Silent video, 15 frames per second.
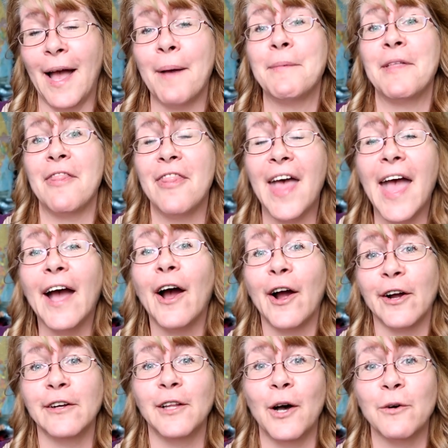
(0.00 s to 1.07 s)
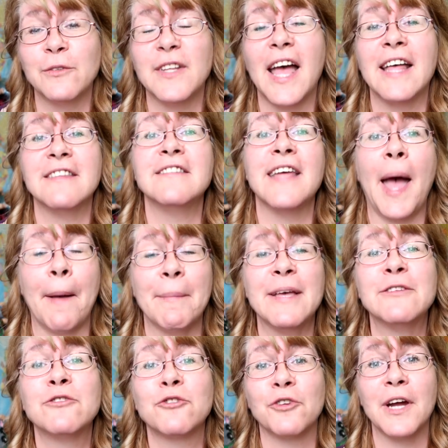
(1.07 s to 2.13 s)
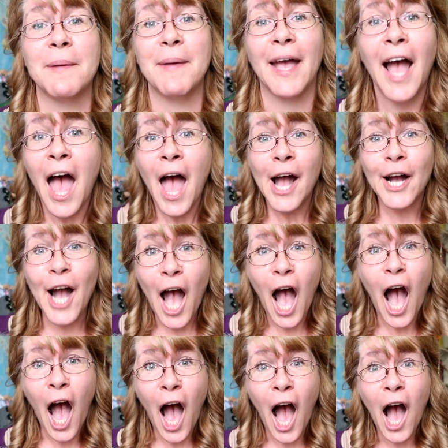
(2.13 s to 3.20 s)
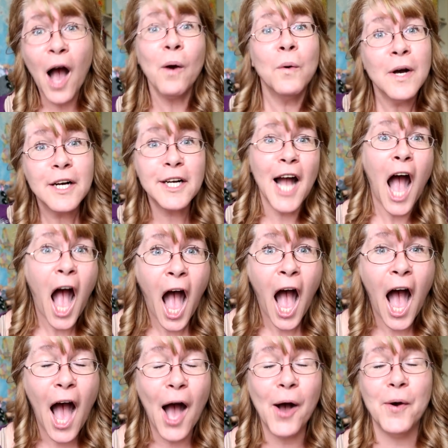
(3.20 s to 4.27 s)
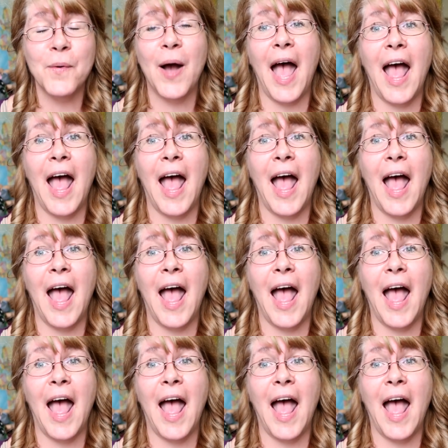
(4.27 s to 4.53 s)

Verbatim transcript: I mean, they are close, and Sam is screaming, go, go!